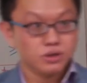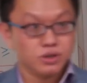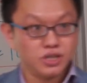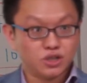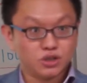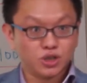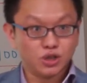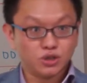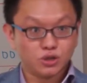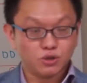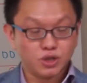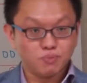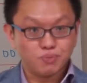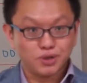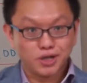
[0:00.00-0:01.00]
this
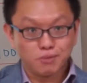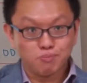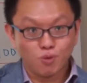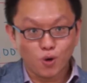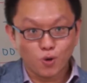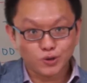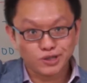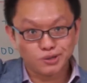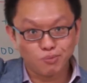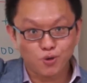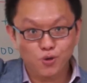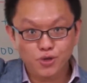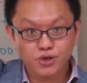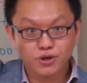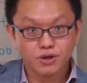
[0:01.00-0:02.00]
surgery become more
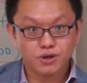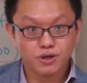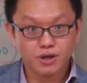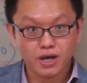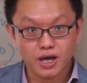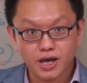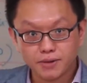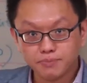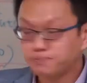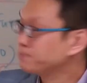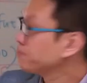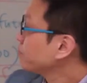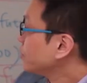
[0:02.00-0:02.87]
smooth and